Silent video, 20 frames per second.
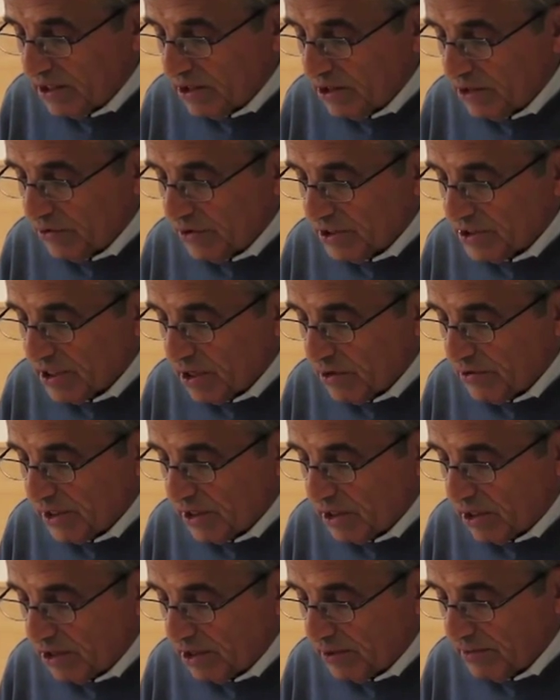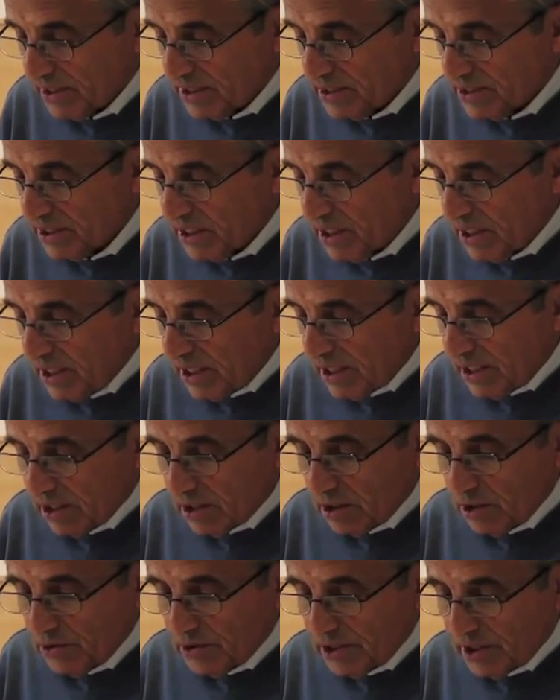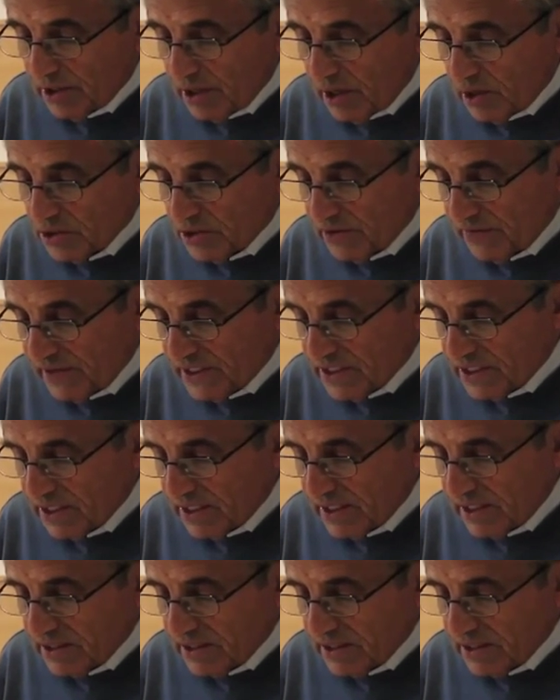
Eurozone economies, including those of Italy